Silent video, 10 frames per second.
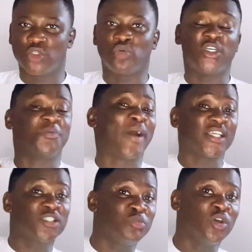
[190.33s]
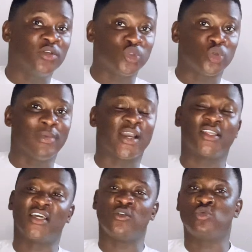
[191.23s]
So it passes beyond the stomach,
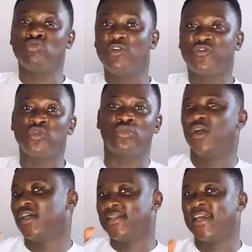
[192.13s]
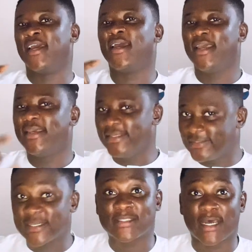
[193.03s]
then it moves to the
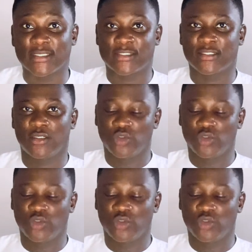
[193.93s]
intestines.